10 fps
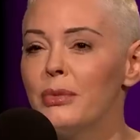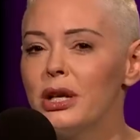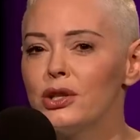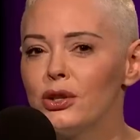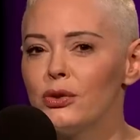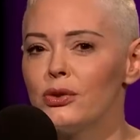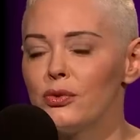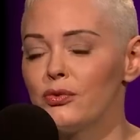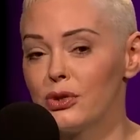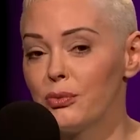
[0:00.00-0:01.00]
Me too
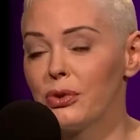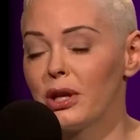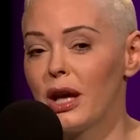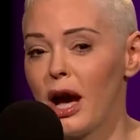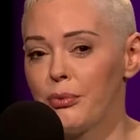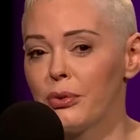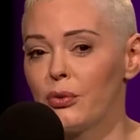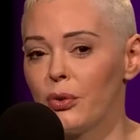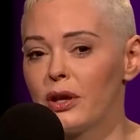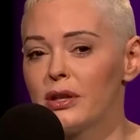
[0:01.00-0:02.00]
simply
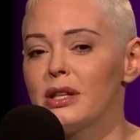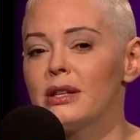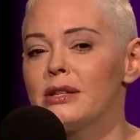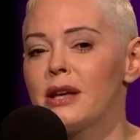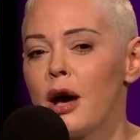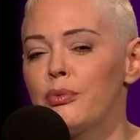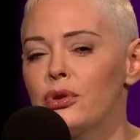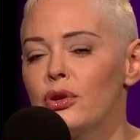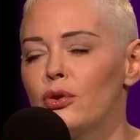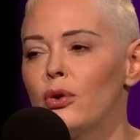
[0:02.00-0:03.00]
happened with, did this happen
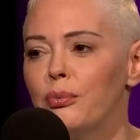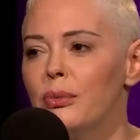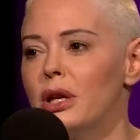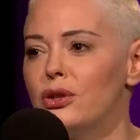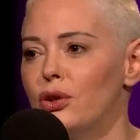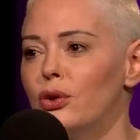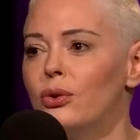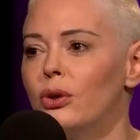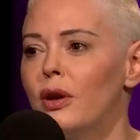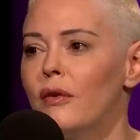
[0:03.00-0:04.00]
to you? Me too.